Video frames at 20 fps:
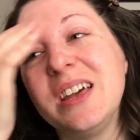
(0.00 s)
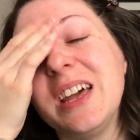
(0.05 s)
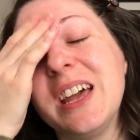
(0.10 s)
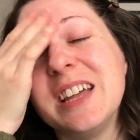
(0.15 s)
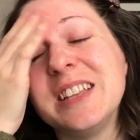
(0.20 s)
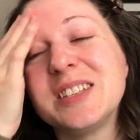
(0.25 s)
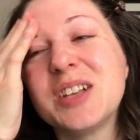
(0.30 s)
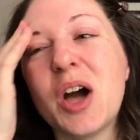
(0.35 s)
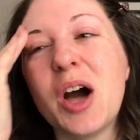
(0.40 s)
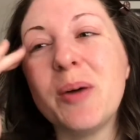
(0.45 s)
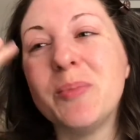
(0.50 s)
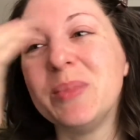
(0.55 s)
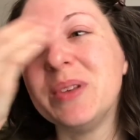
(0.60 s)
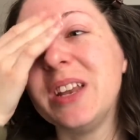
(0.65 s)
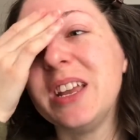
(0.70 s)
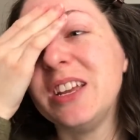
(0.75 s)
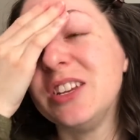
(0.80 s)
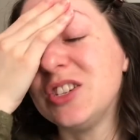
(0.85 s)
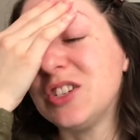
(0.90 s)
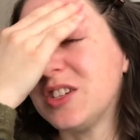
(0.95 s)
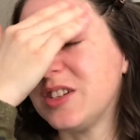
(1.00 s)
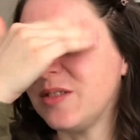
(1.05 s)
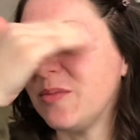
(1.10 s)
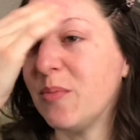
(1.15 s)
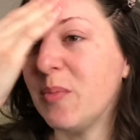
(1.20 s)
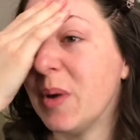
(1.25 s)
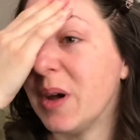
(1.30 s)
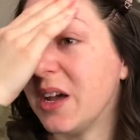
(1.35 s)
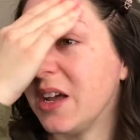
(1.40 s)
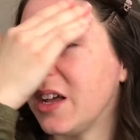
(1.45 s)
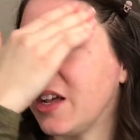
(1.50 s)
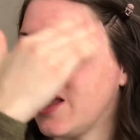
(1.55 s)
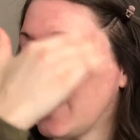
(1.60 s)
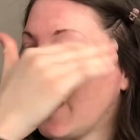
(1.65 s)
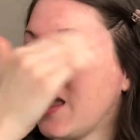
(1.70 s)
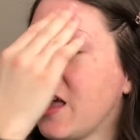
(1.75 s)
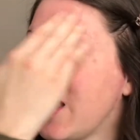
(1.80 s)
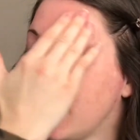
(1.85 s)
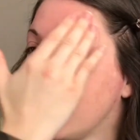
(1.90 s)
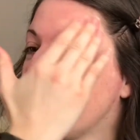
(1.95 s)
it's combination, but
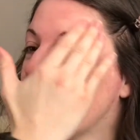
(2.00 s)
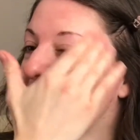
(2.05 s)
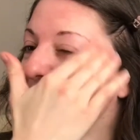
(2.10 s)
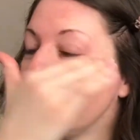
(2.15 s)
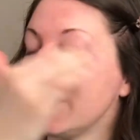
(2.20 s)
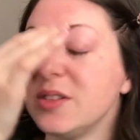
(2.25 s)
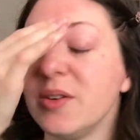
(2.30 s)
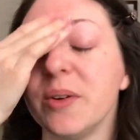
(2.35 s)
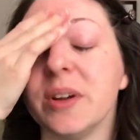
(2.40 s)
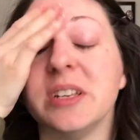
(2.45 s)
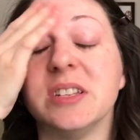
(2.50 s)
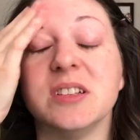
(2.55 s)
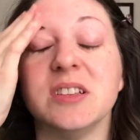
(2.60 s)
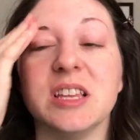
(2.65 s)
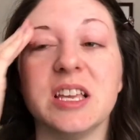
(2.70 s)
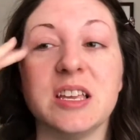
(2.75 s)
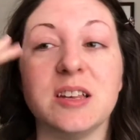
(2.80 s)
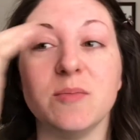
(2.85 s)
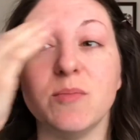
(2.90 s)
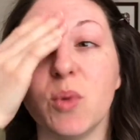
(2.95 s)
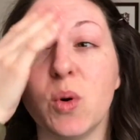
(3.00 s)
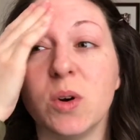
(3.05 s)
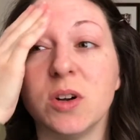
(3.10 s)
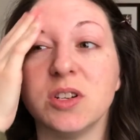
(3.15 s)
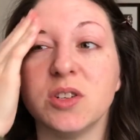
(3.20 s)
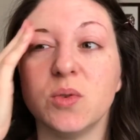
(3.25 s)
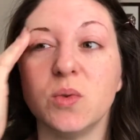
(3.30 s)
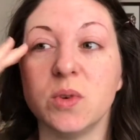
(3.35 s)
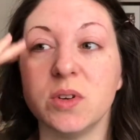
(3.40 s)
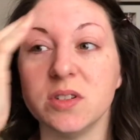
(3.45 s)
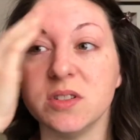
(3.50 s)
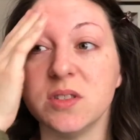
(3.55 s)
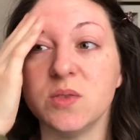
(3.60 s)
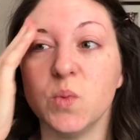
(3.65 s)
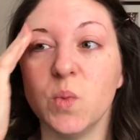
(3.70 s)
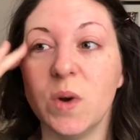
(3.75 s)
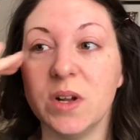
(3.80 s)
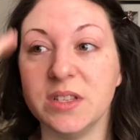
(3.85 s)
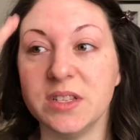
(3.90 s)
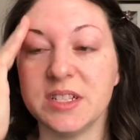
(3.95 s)
if I was going to lean more towards
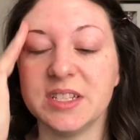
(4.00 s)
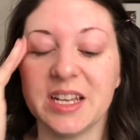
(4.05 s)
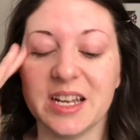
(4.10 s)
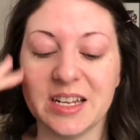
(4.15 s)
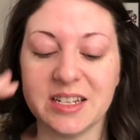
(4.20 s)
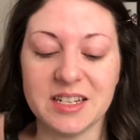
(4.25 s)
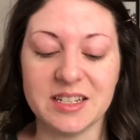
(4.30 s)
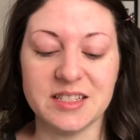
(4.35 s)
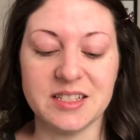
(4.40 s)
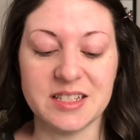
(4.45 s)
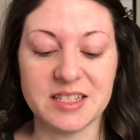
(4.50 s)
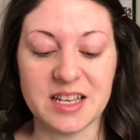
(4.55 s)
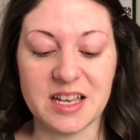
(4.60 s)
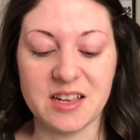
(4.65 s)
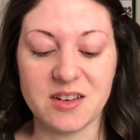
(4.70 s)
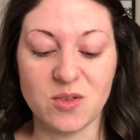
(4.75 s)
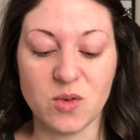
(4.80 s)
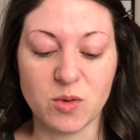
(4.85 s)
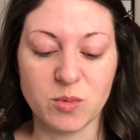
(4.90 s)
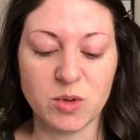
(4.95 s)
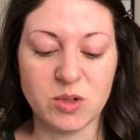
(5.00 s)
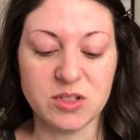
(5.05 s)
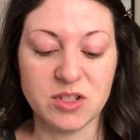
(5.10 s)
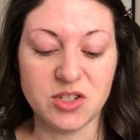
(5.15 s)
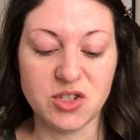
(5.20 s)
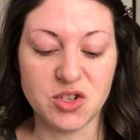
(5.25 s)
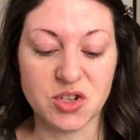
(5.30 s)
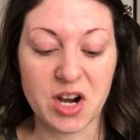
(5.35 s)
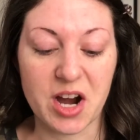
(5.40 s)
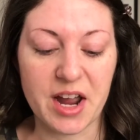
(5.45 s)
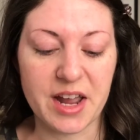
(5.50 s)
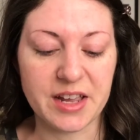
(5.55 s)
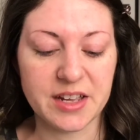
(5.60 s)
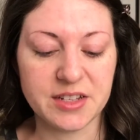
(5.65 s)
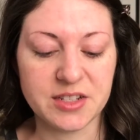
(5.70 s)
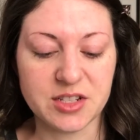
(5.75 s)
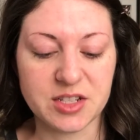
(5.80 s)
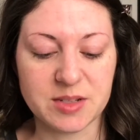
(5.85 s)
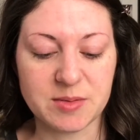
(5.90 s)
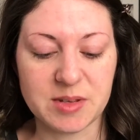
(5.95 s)
one side, I'd say normal to dry,
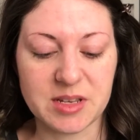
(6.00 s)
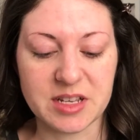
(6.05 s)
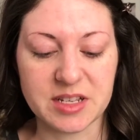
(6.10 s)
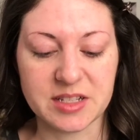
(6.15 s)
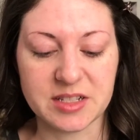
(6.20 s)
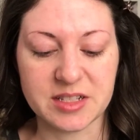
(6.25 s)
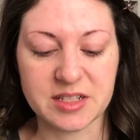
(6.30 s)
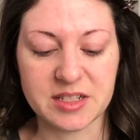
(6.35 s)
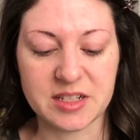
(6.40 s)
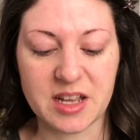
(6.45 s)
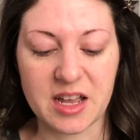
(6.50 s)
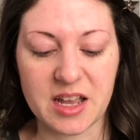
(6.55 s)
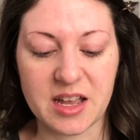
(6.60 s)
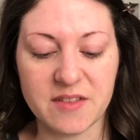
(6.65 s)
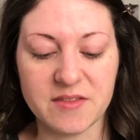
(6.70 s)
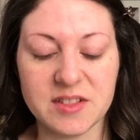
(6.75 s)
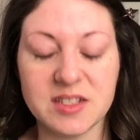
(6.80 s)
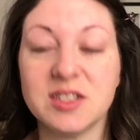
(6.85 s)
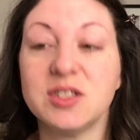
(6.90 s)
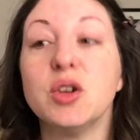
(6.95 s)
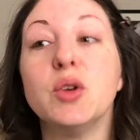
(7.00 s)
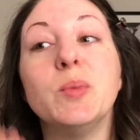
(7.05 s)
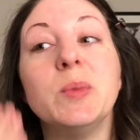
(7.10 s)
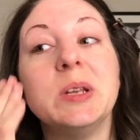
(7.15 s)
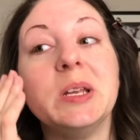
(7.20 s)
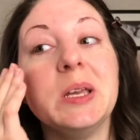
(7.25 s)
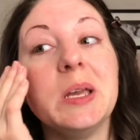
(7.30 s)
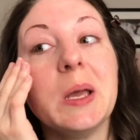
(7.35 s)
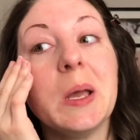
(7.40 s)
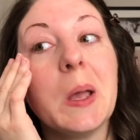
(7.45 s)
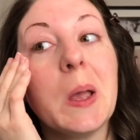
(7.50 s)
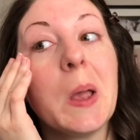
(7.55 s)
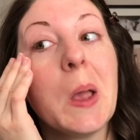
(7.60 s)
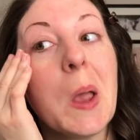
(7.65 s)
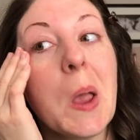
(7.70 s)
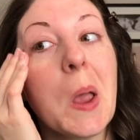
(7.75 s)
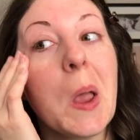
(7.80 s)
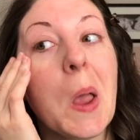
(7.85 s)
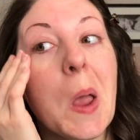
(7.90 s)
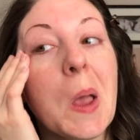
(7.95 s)
just because I have so many
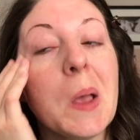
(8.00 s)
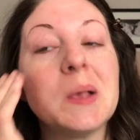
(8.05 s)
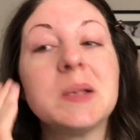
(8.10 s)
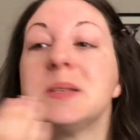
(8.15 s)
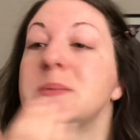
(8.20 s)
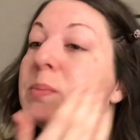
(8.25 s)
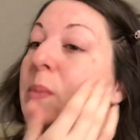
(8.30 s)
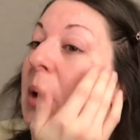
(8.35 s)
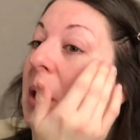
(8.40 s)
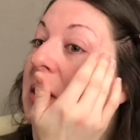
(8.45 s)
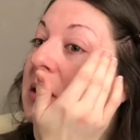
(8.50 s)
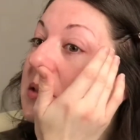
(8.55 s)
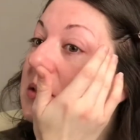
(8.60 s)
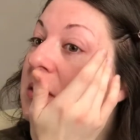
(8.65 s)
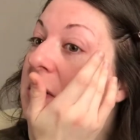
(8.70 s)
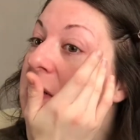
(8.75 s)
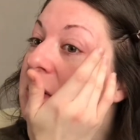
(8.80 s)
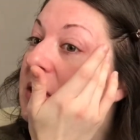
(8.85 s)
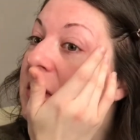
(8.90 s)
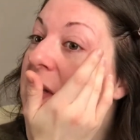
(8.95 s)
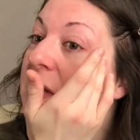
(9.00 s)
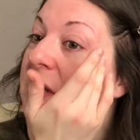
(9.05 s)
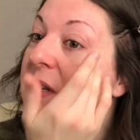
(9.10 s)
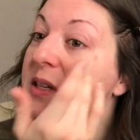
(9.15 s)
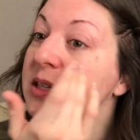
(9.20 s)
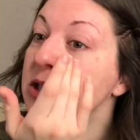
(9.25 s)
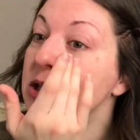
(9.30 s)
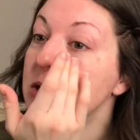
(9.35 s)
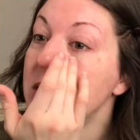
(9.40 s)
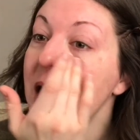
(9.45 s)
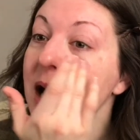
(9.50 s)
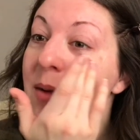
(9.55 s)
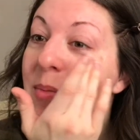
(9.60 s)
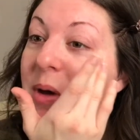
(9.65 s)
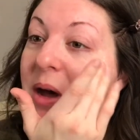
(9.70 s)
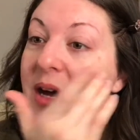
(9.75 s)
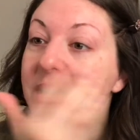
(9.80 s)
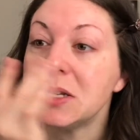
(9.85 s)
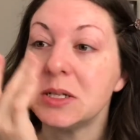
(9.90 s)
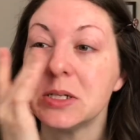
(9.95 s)
spots that tend to get dry
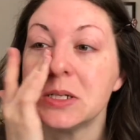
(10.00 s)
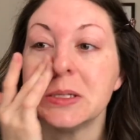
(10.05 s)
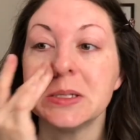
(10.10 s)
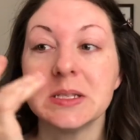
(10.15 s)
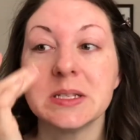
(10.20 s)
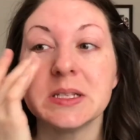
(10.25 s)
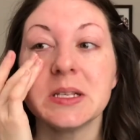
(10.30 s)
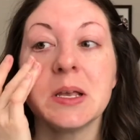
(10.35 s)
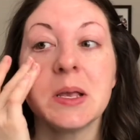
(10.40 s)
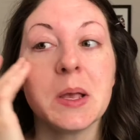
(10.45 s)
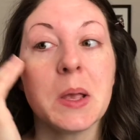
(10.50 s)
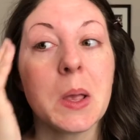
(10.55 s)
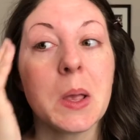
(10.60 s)
patches.